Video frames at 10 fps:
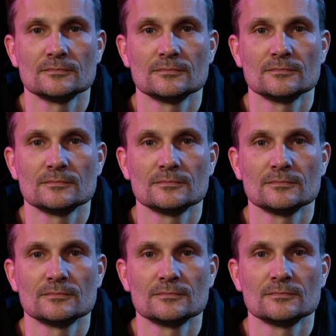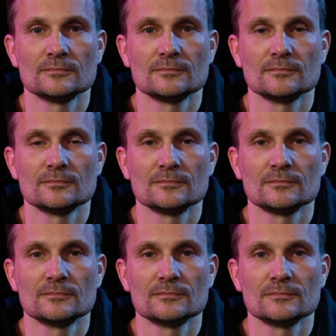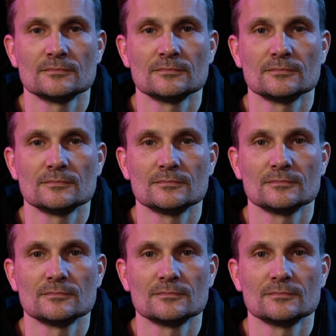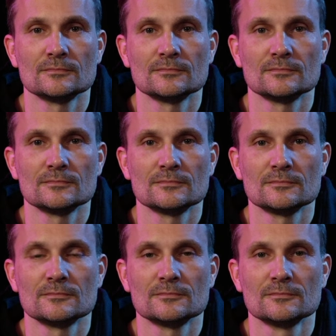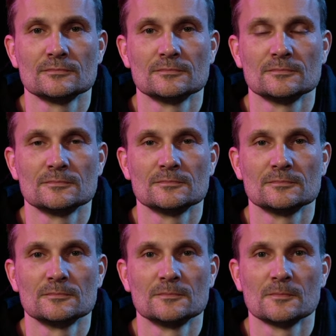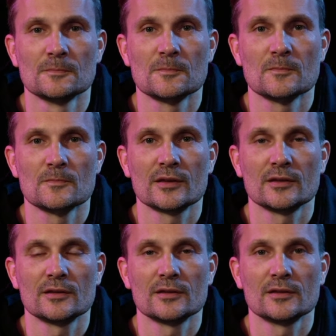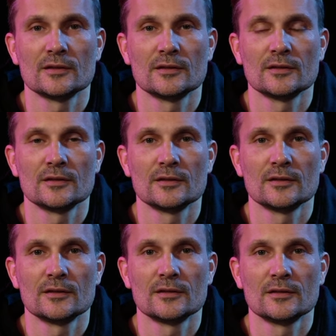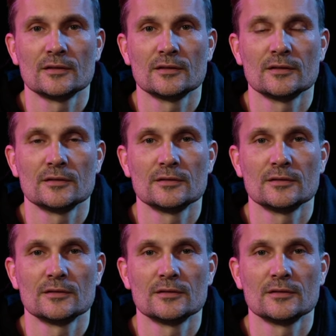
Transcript: (not speaking)